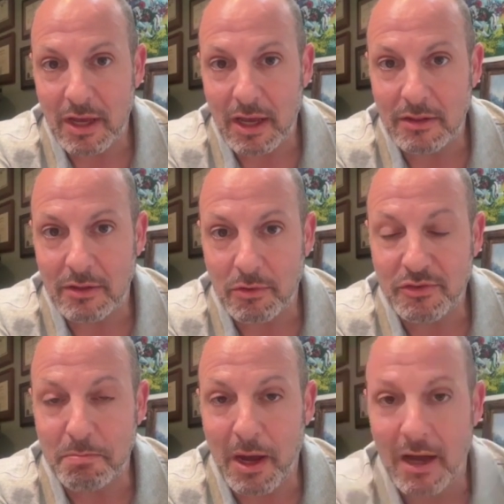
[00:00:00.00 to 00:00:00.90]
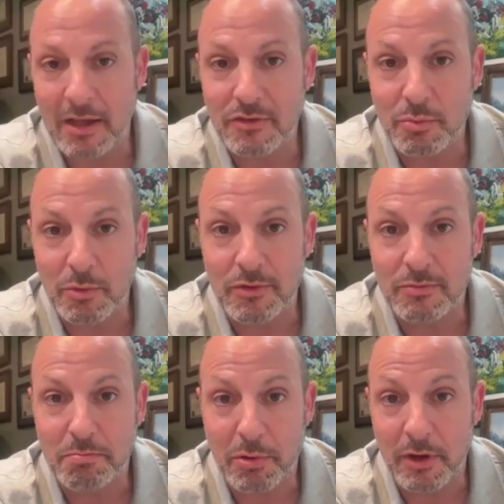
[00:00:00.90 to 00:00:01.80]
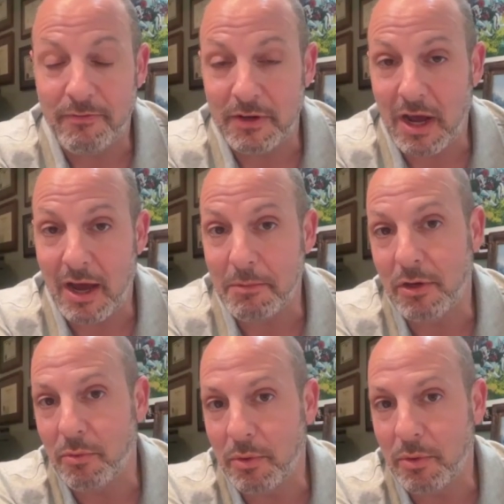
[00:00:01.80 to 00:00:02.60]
and the response was pretty phenomenal.